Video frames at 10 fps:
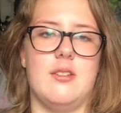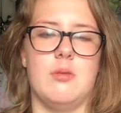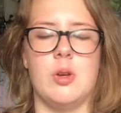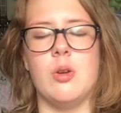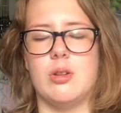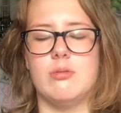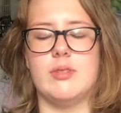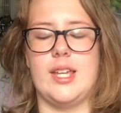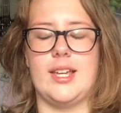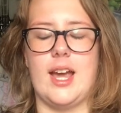who
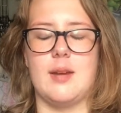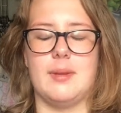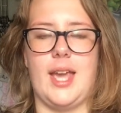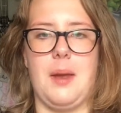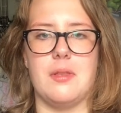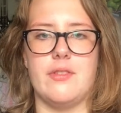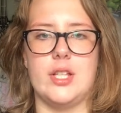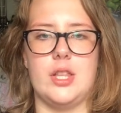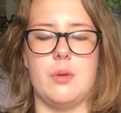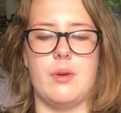he kind of became the
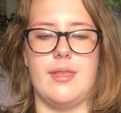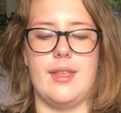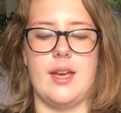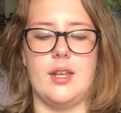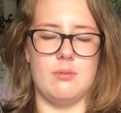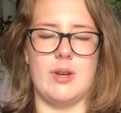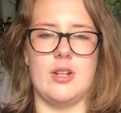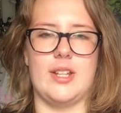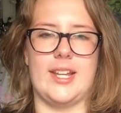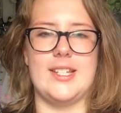villain, the one that went
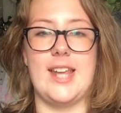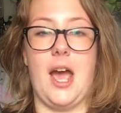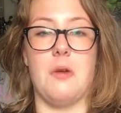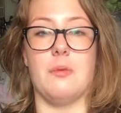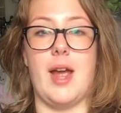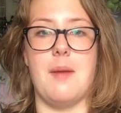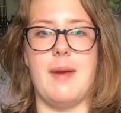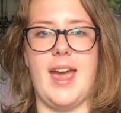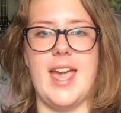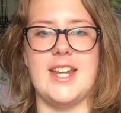on like a town
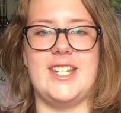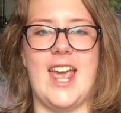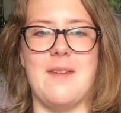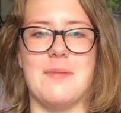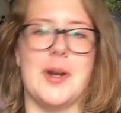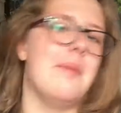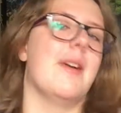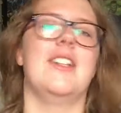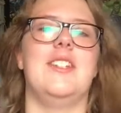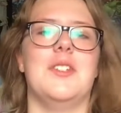rampage and pretty
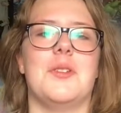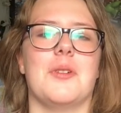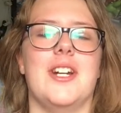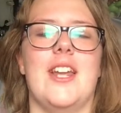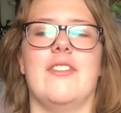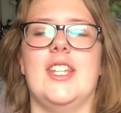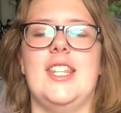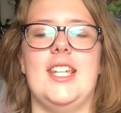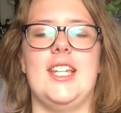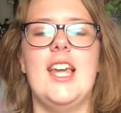much destroyed
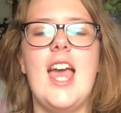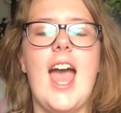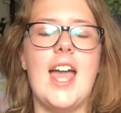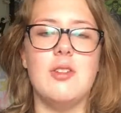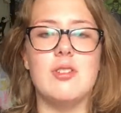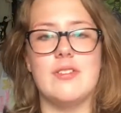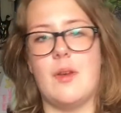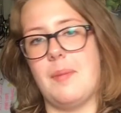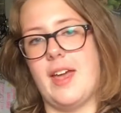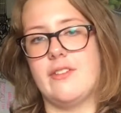everything. And you also
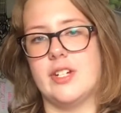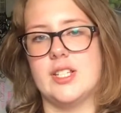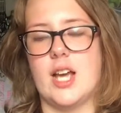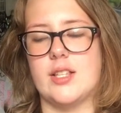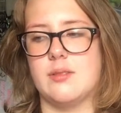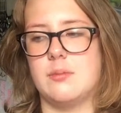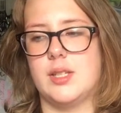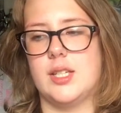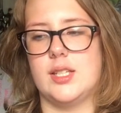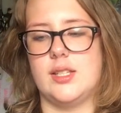felt bad for his cousin
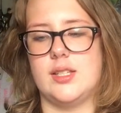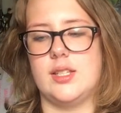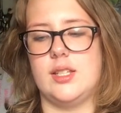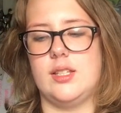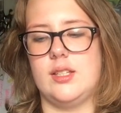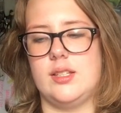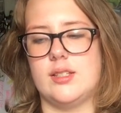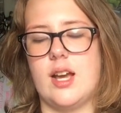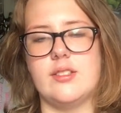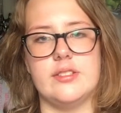because his
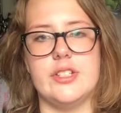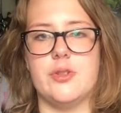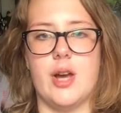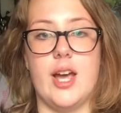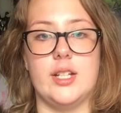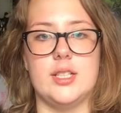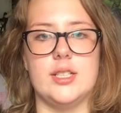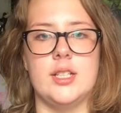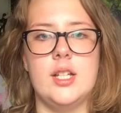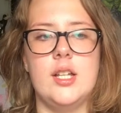cousin did try to
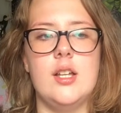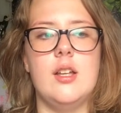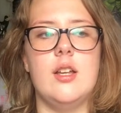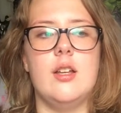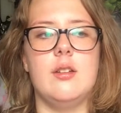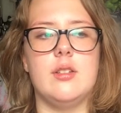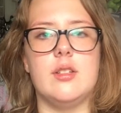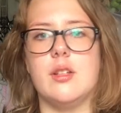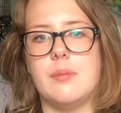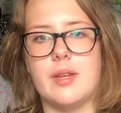you
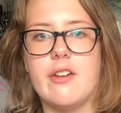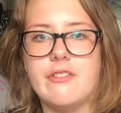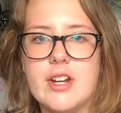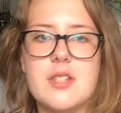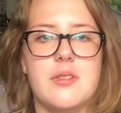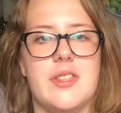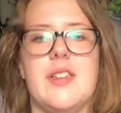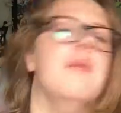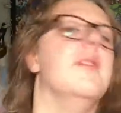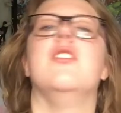know, become friends with
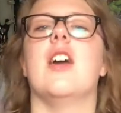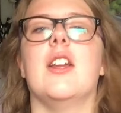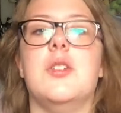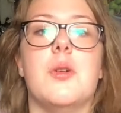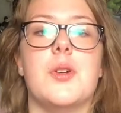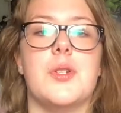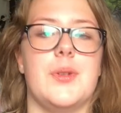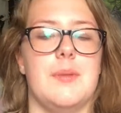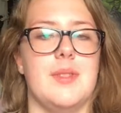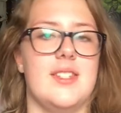him and try to talk to
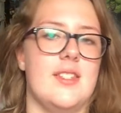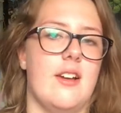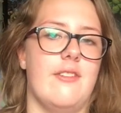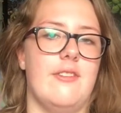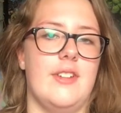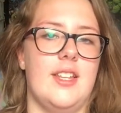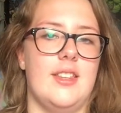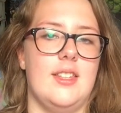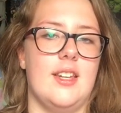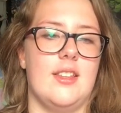him and stuff,
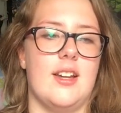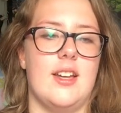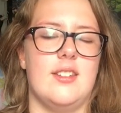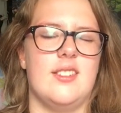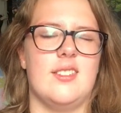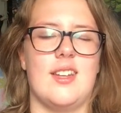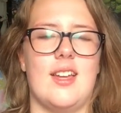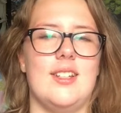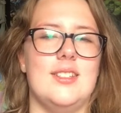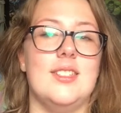and the other guy just
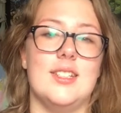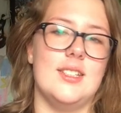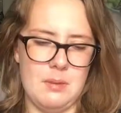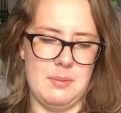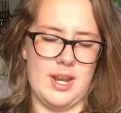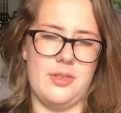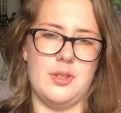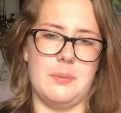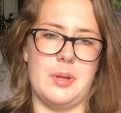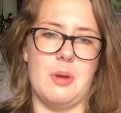kind of didn't. But I thought
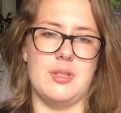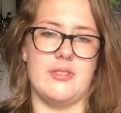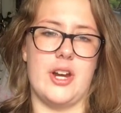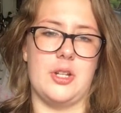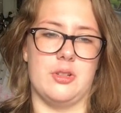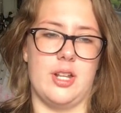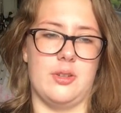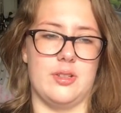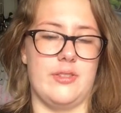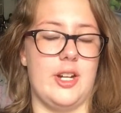the plot was very good, I
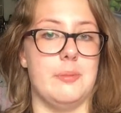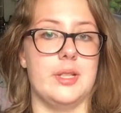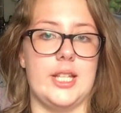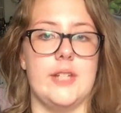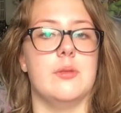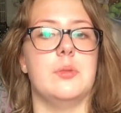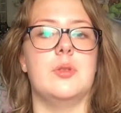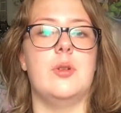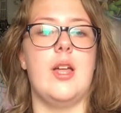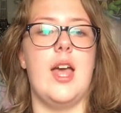thought it was very
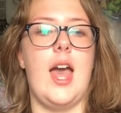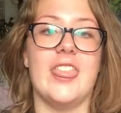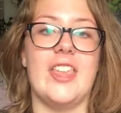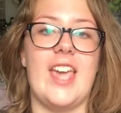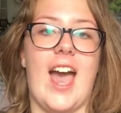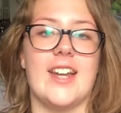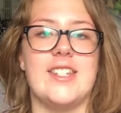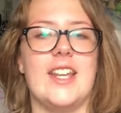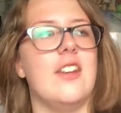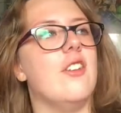believable. The
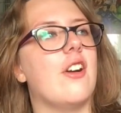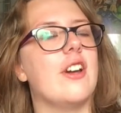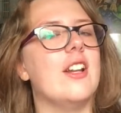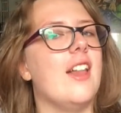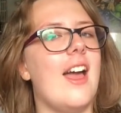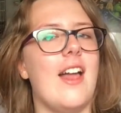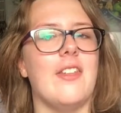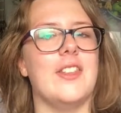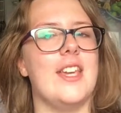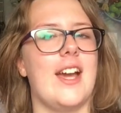acting, not gonna lie, I
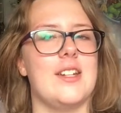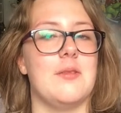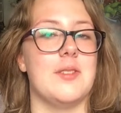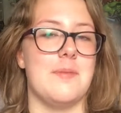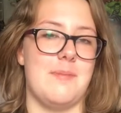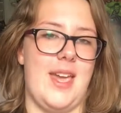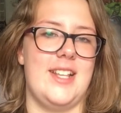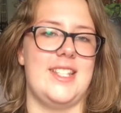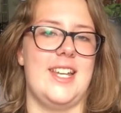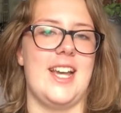thought the acting was
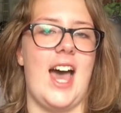amazing.